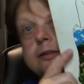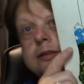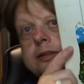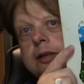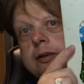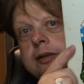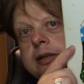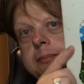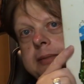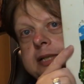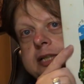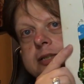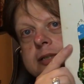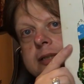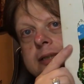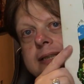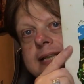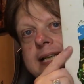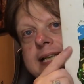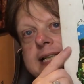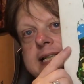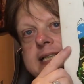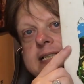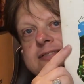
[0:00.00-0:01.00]
Joni Mitchell,
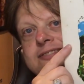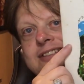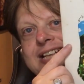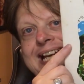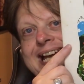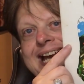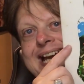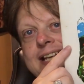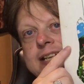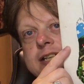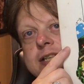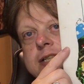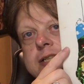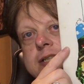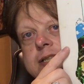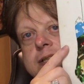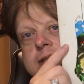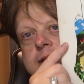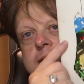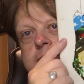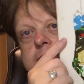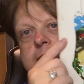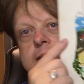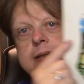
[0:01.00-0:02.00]
Ladies of the
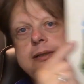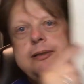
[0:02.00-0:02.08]
Canyon.